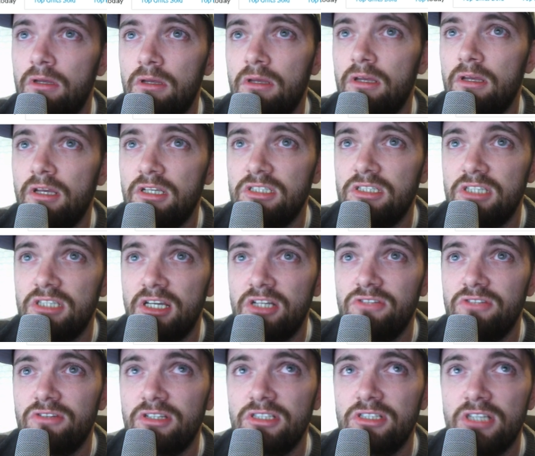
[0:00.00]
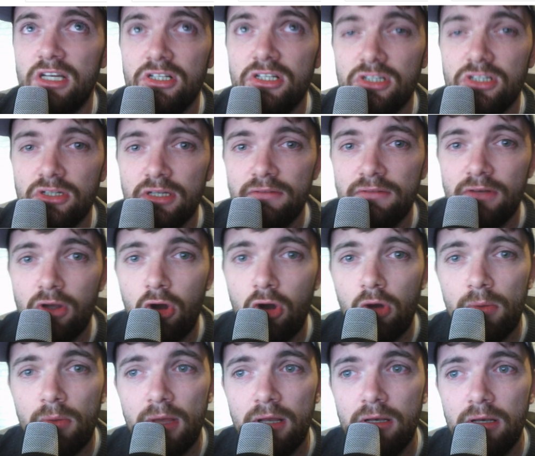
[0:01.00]
etc., etc. Leave a
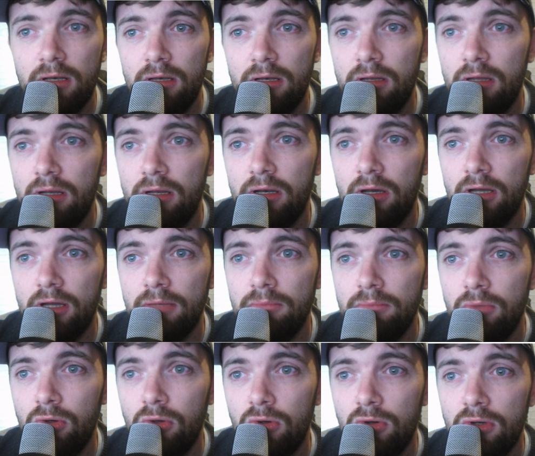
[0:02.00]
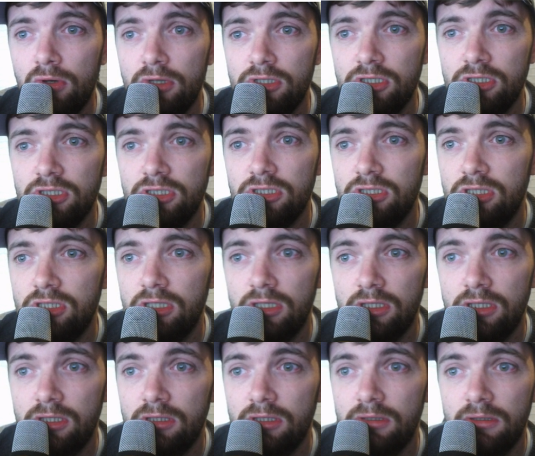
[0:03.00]
comment in the link below and just
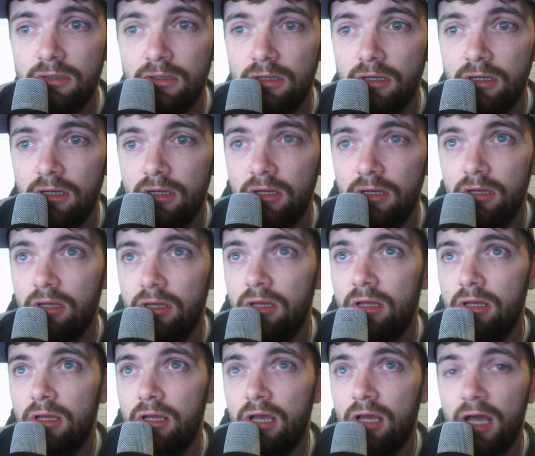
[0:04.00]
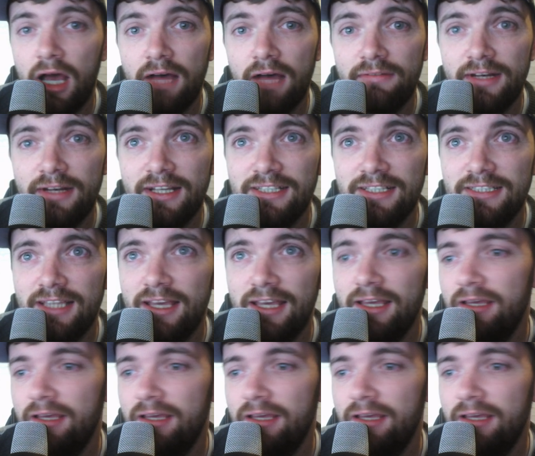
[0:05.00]
have a nice day.